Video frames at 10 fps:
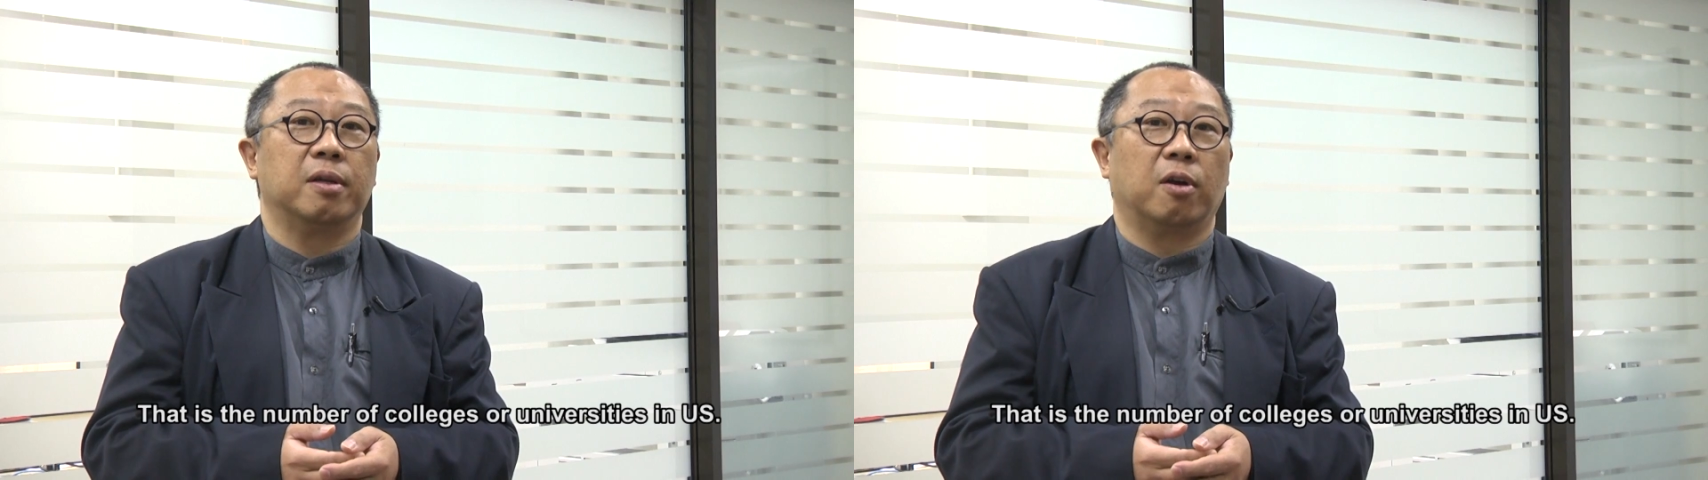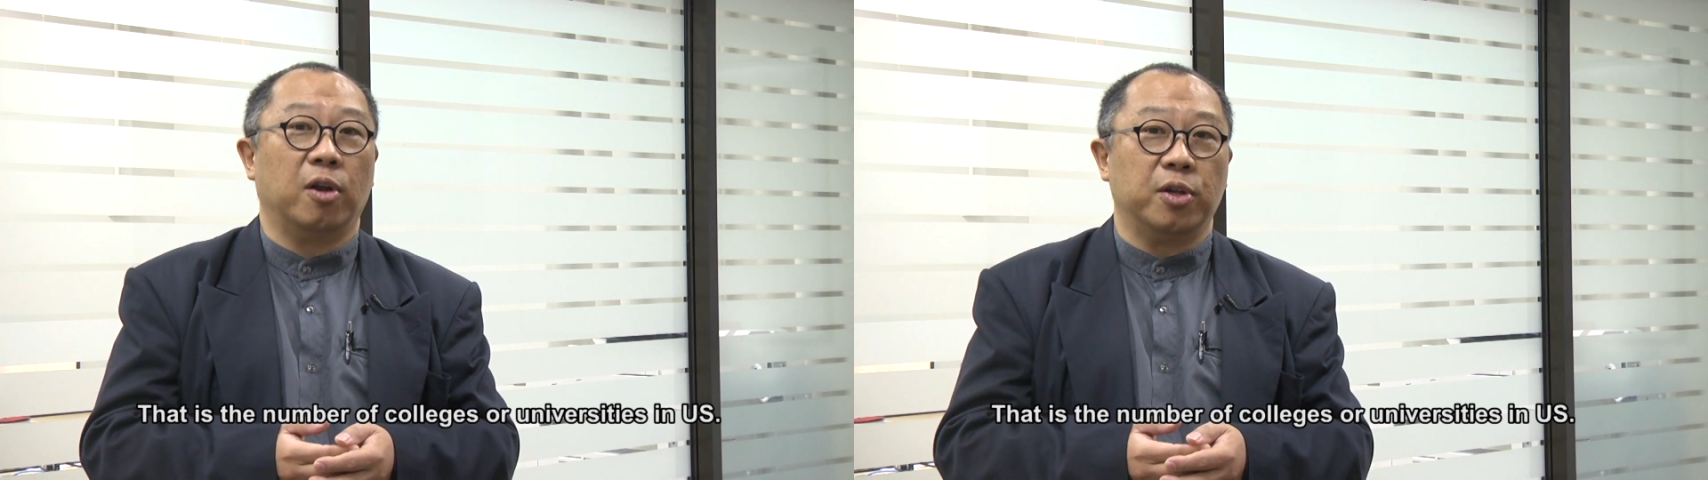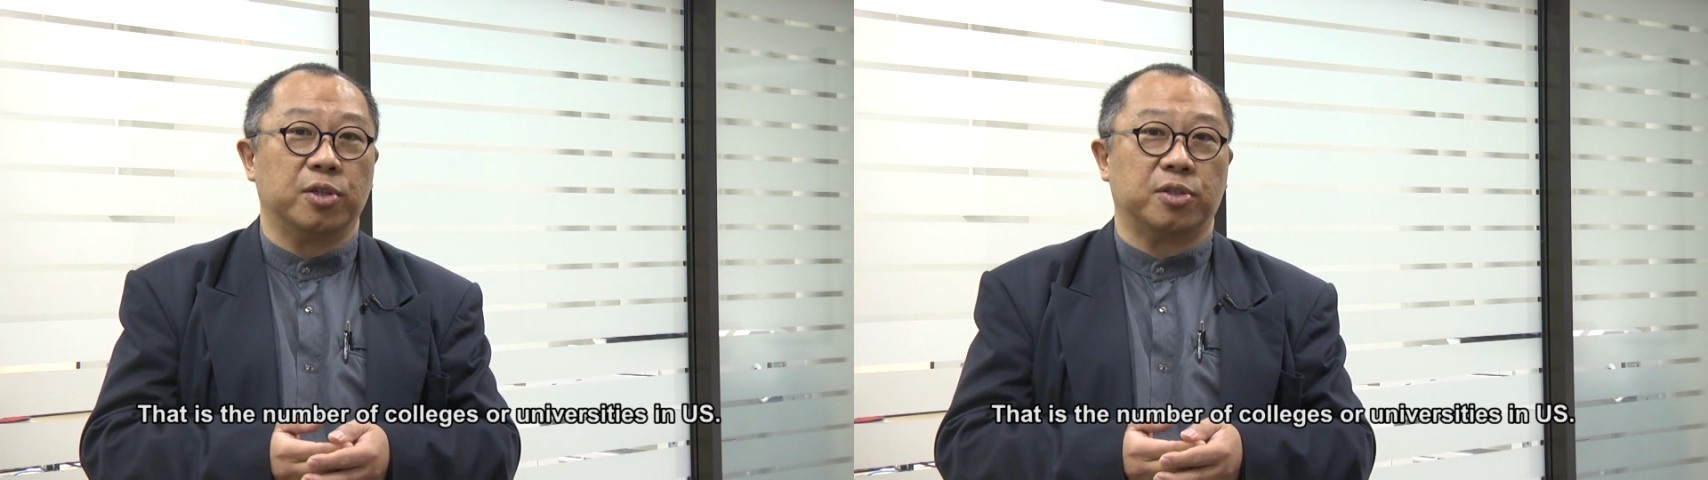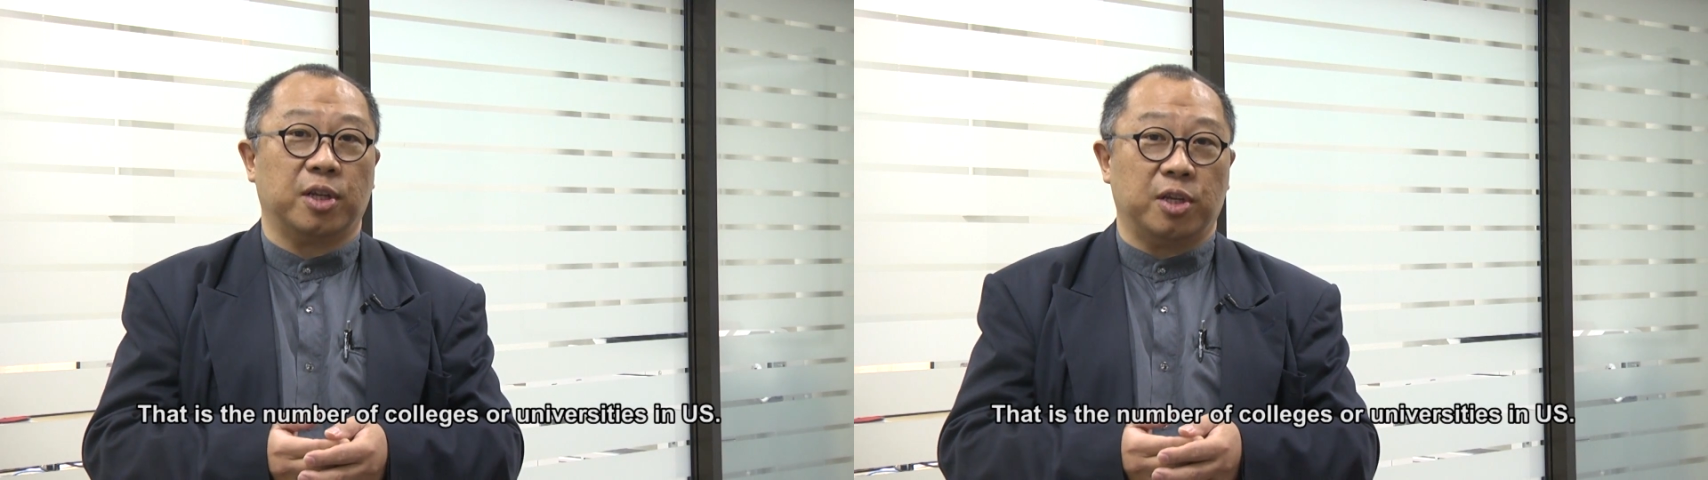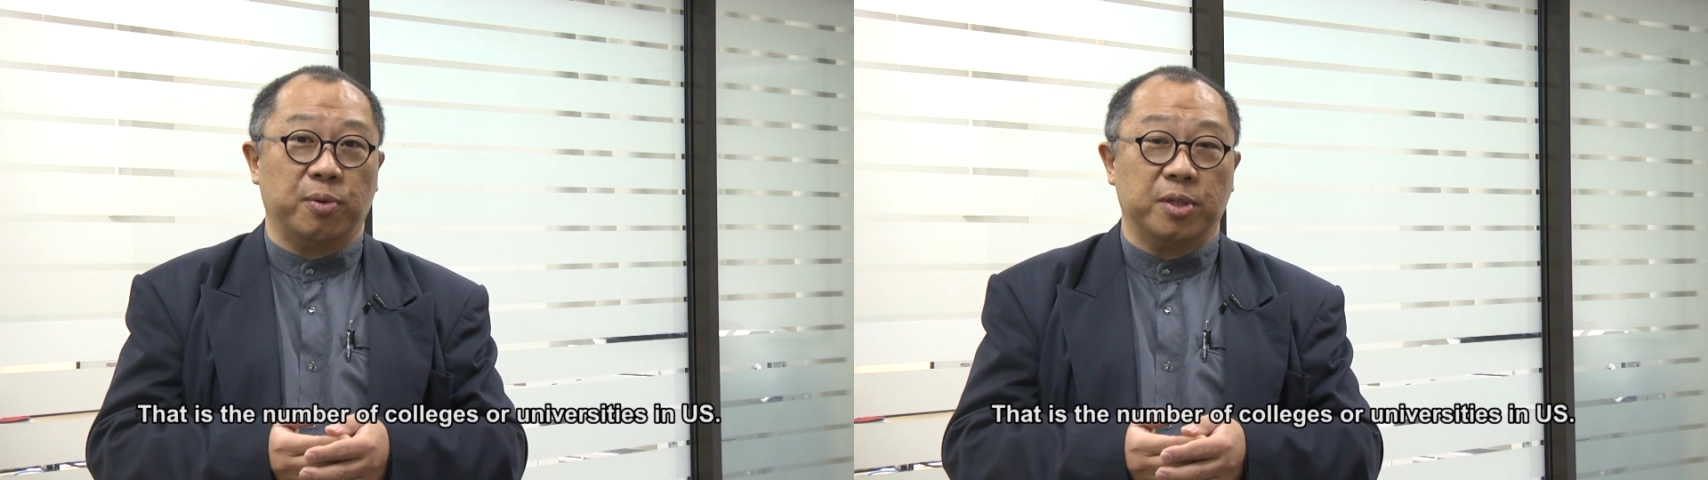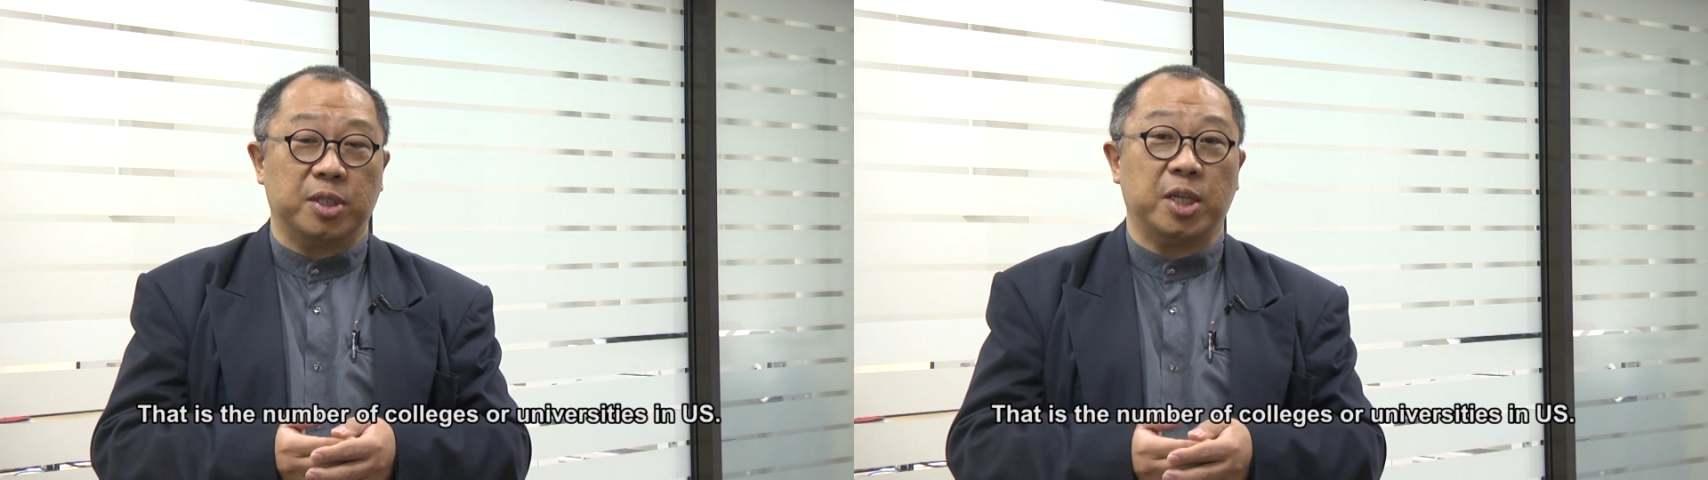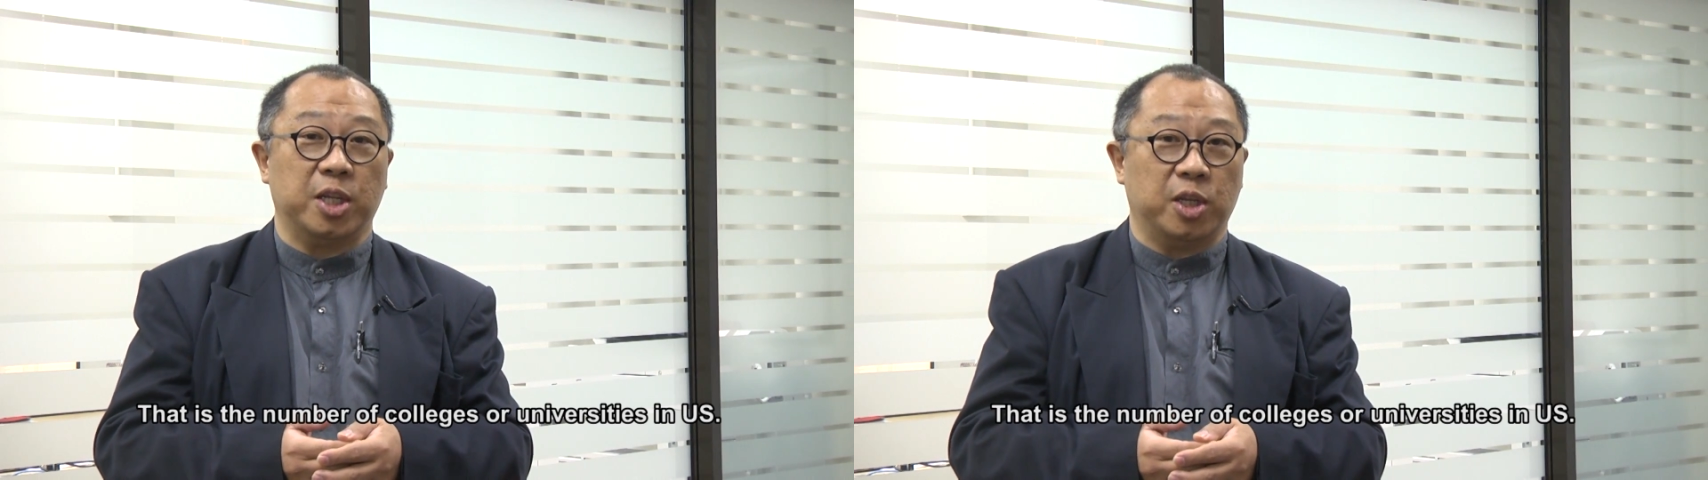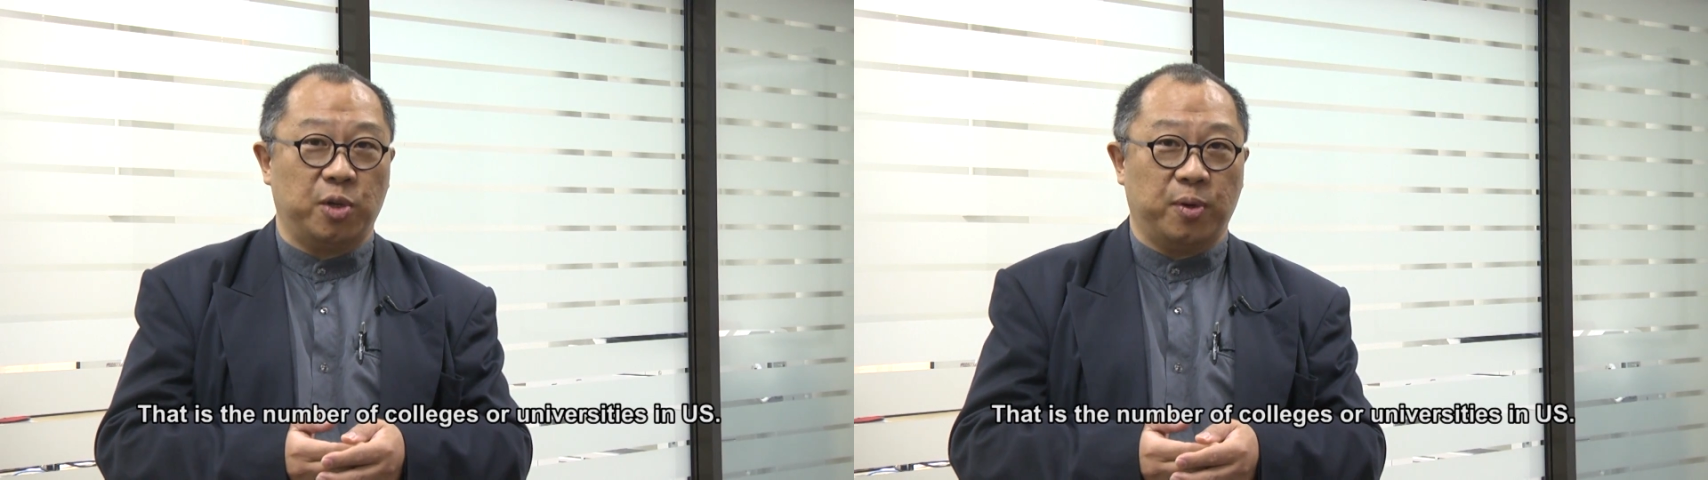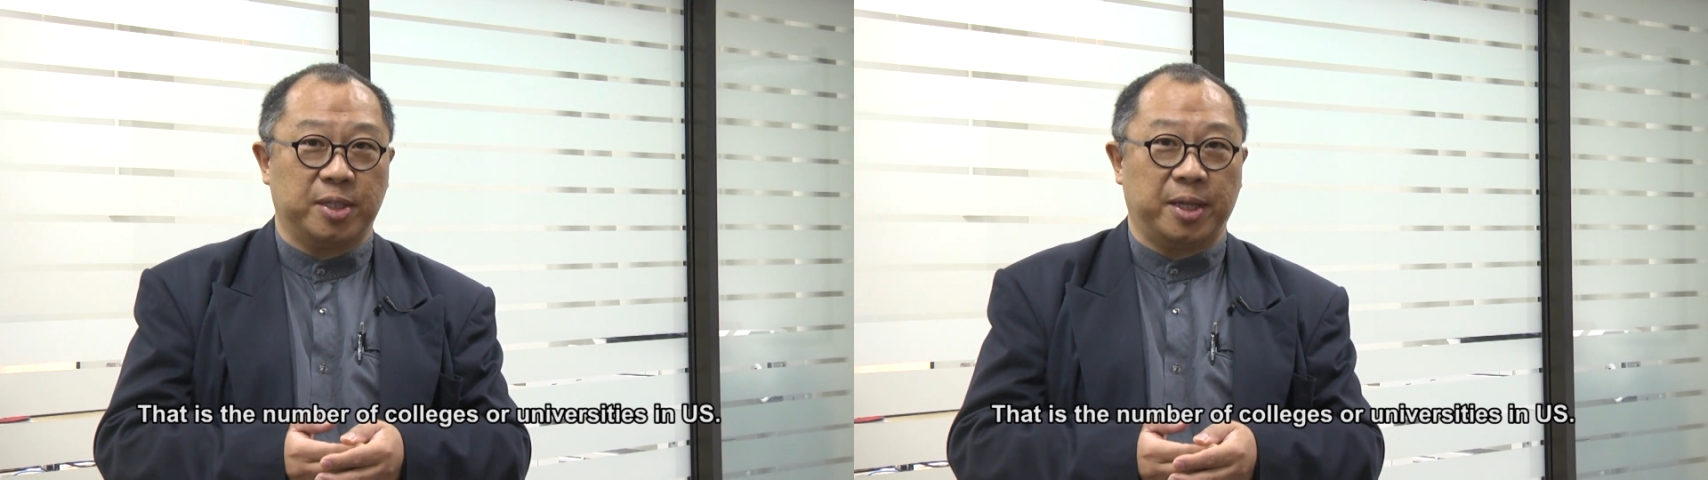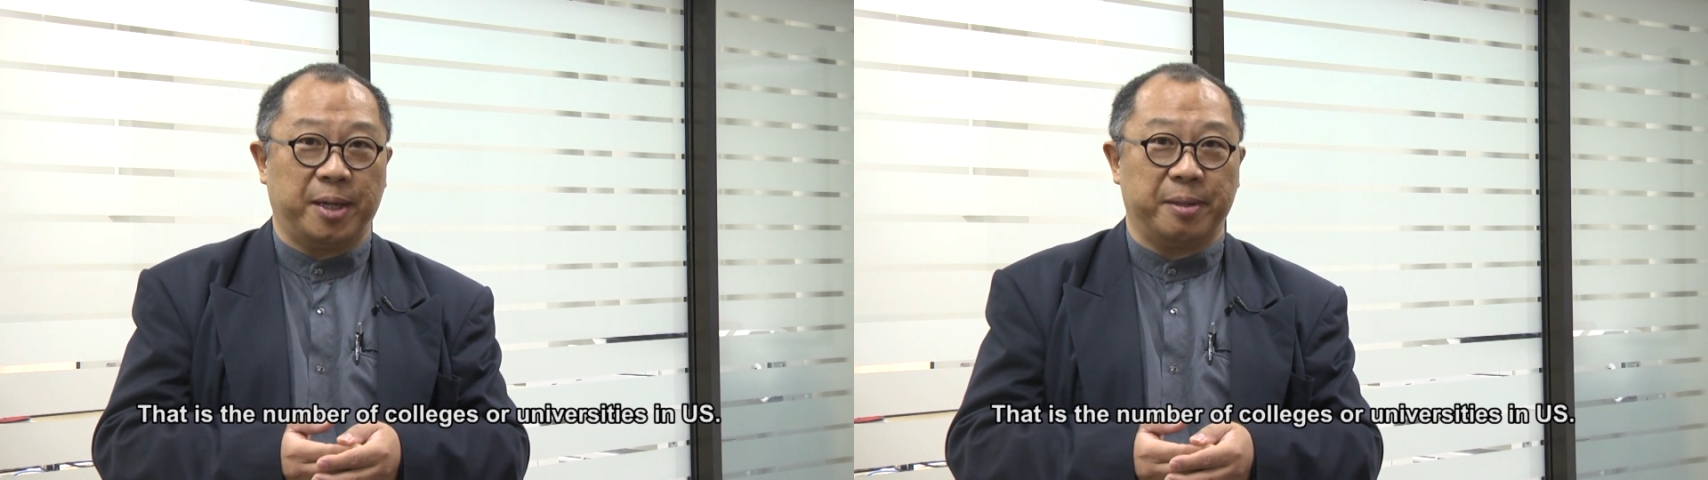colleges and universities in the
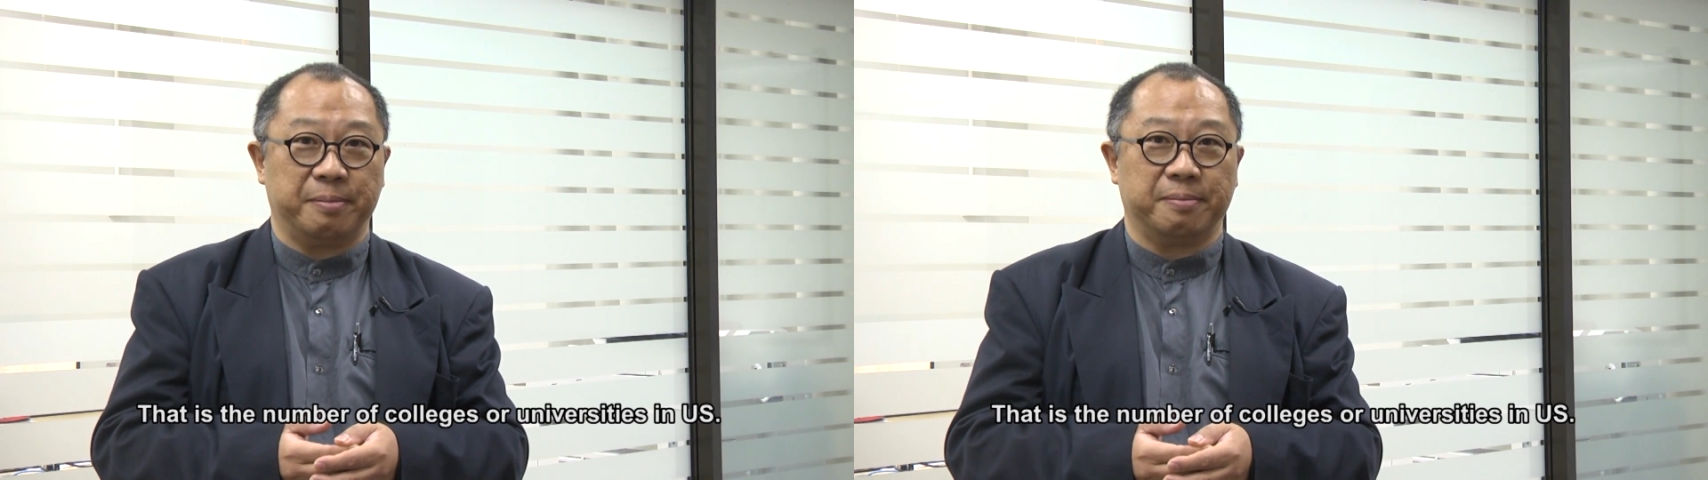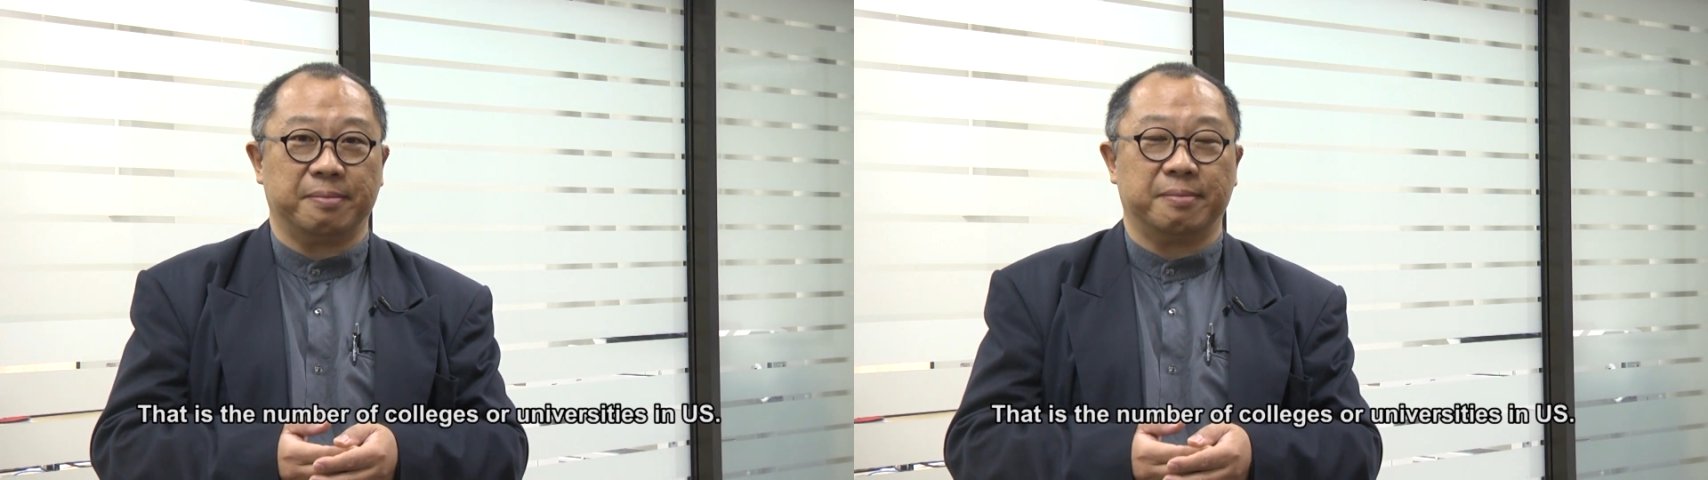USA.